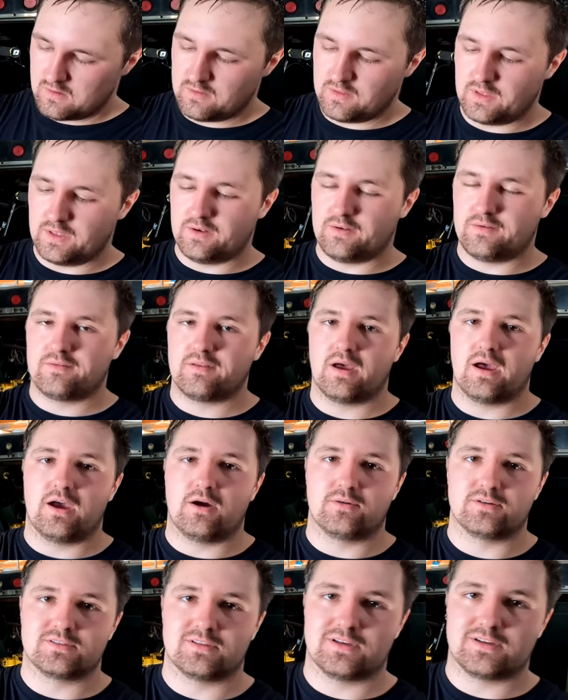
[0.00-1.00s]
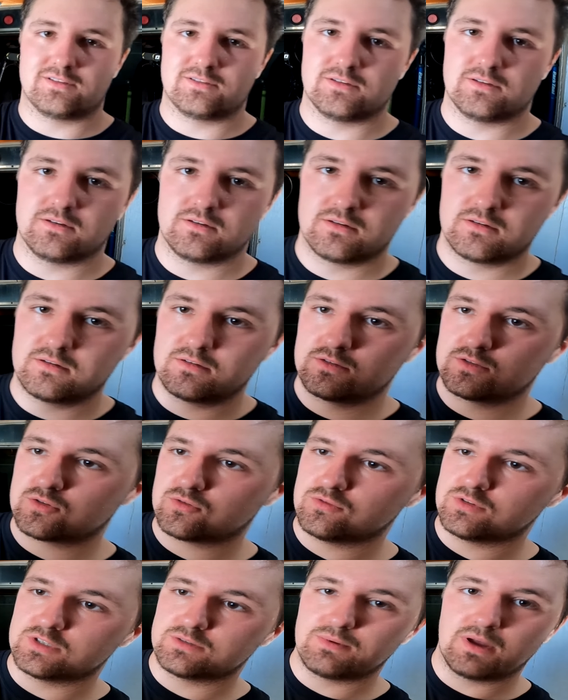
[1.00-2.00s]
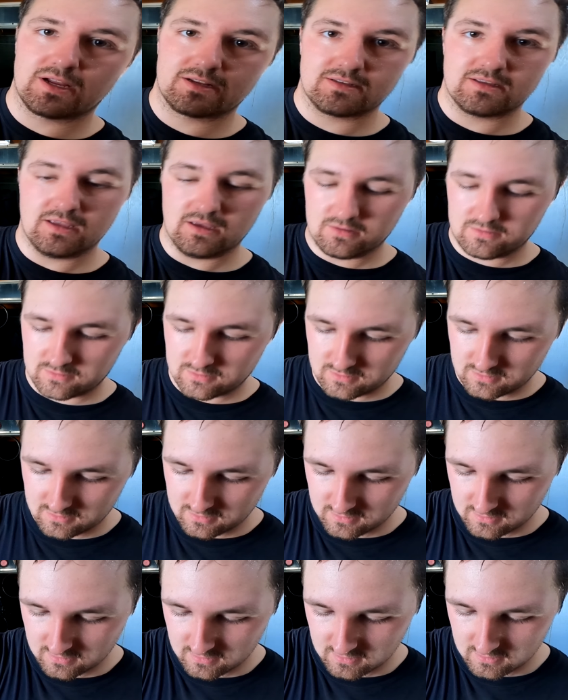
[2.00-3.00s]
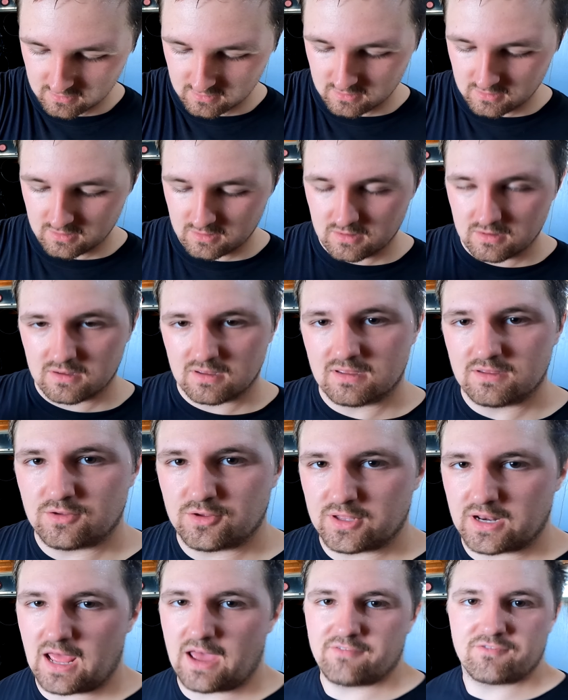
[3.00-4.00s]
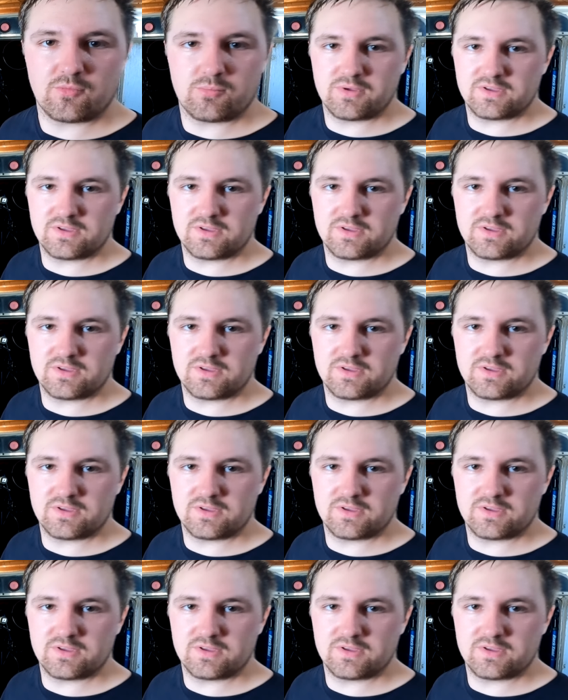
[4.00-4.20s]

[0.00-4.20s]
Then I always like to screw these back together. You get half the